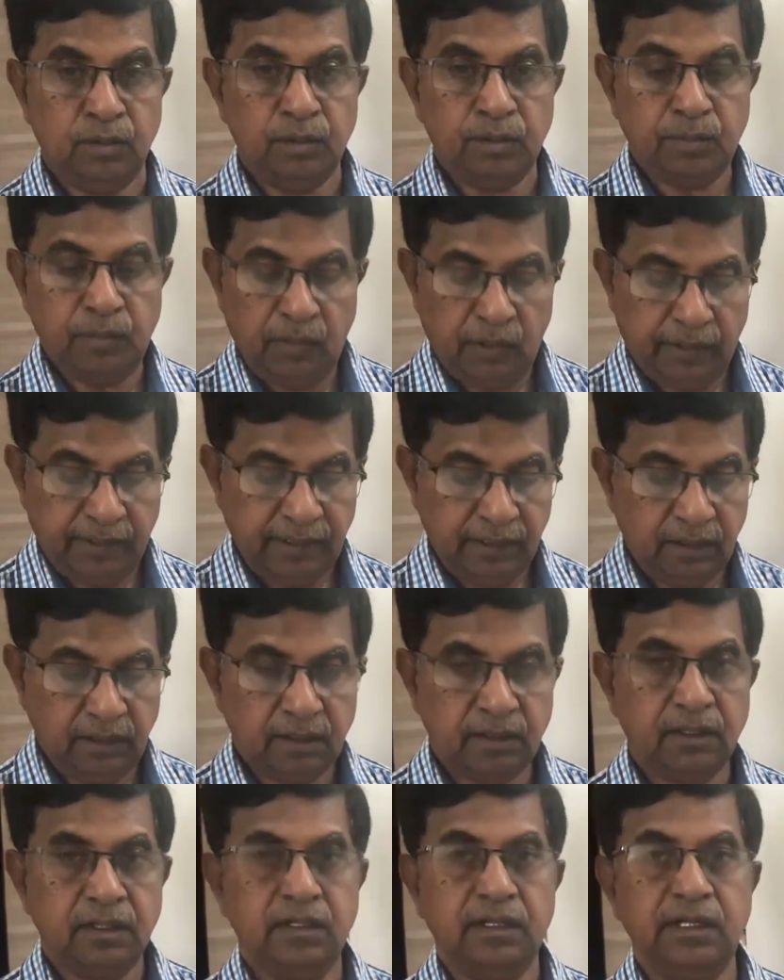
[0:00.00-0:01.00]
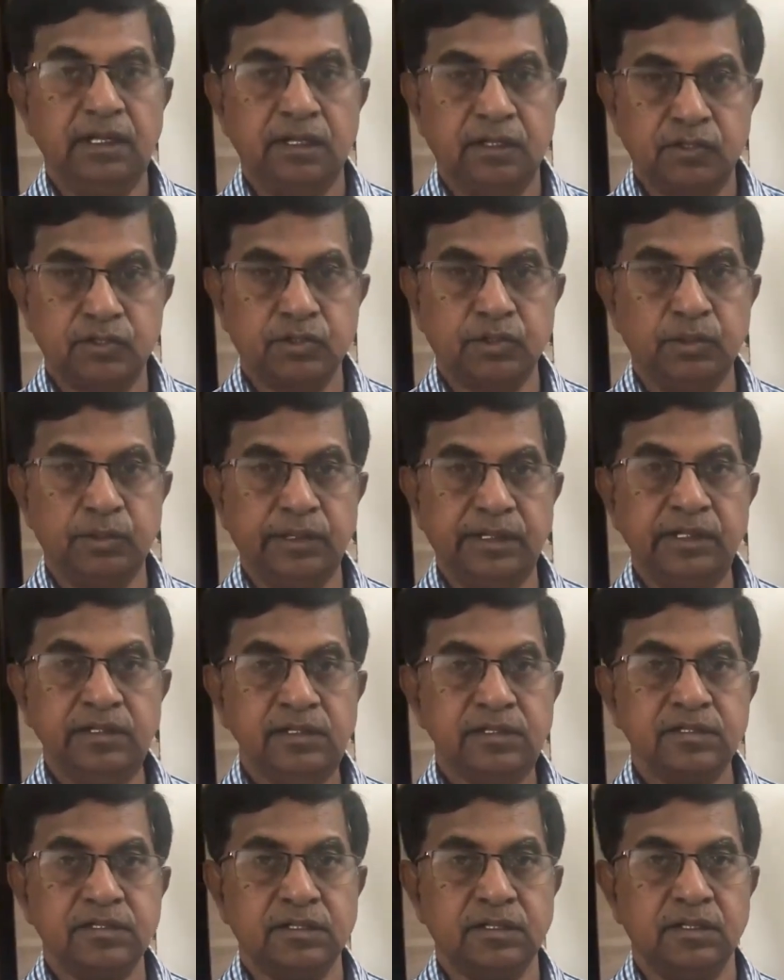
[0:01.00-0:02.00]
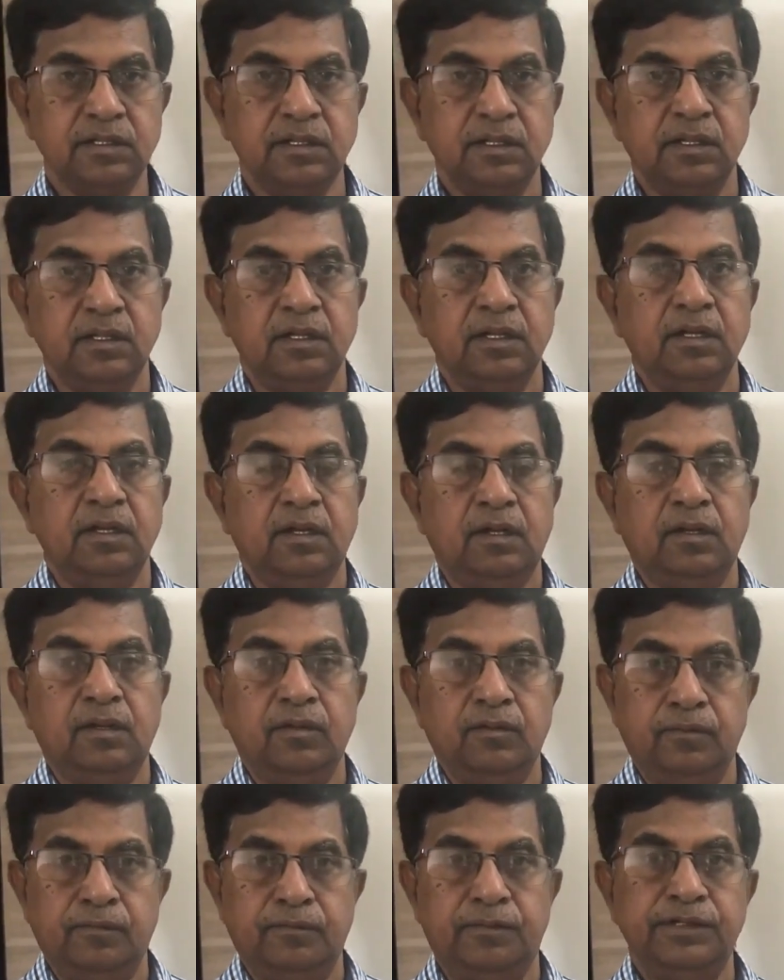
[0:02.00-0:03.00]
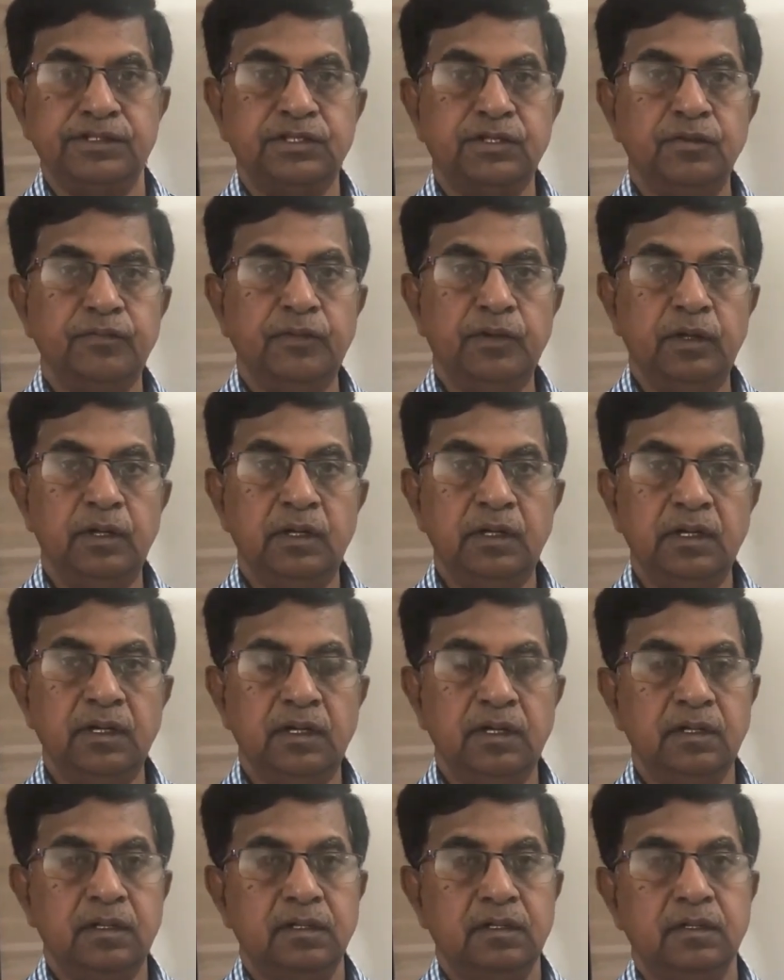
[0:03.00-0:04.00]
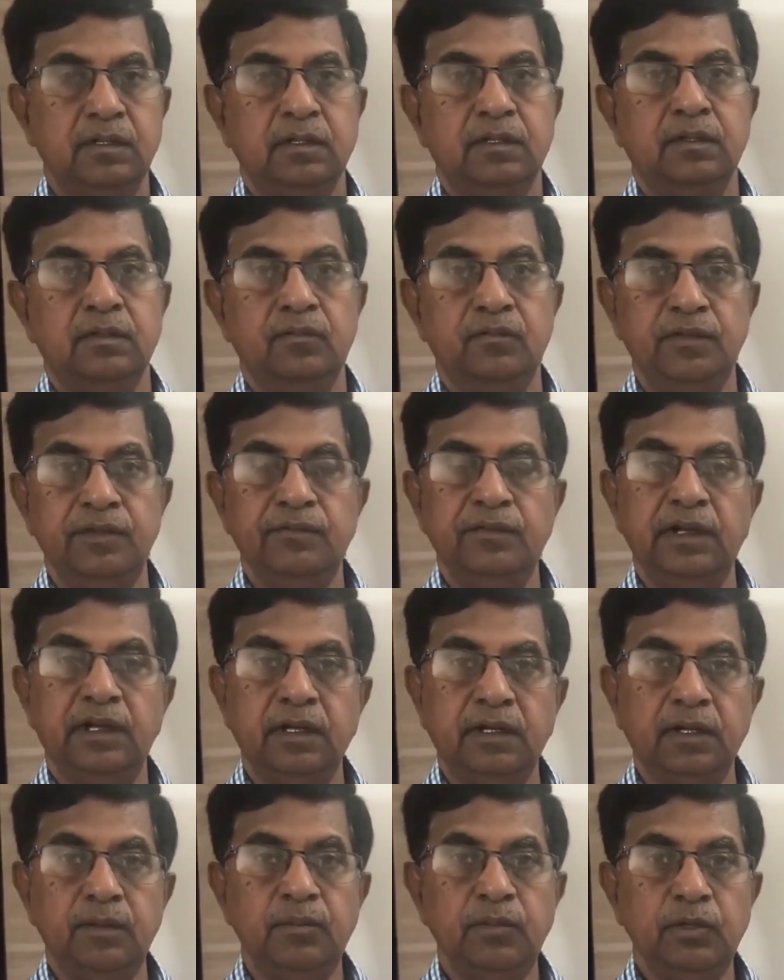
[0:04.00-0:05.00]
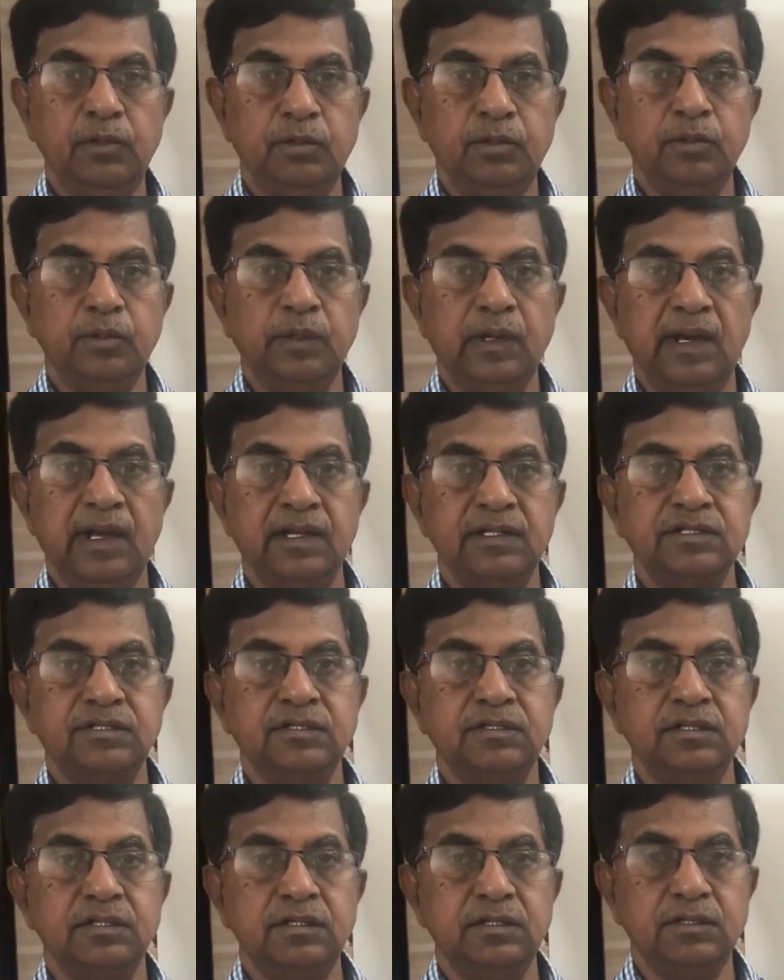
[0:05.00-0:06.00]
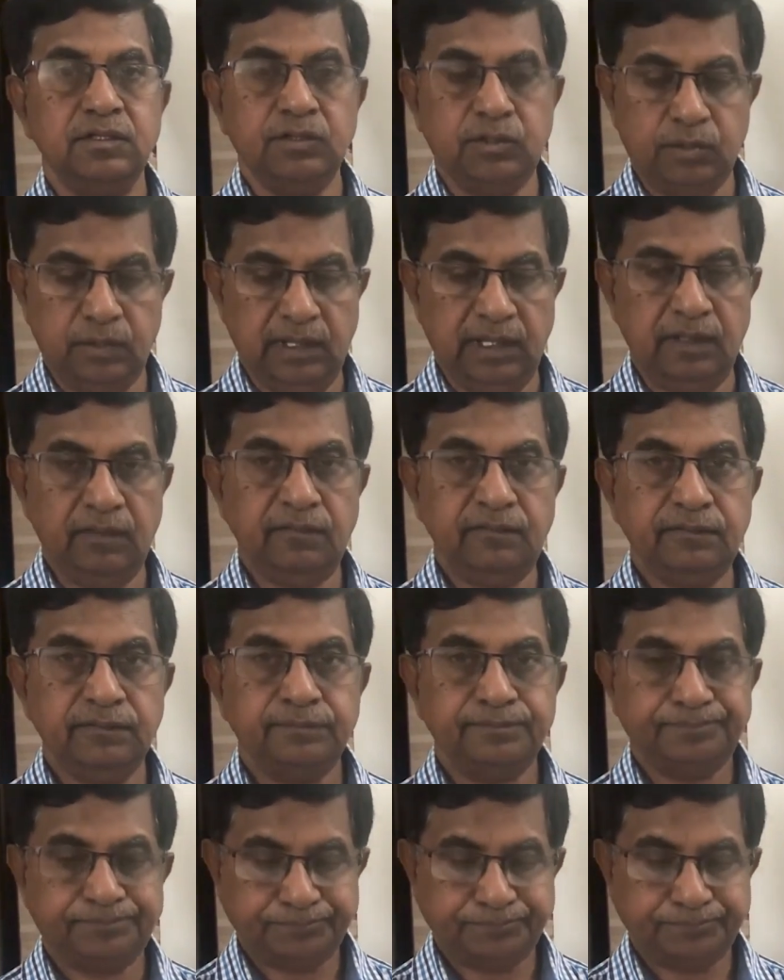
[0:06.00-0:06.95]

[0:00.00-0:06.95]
Good morning, dear students. First of all, we welcome you to class 12.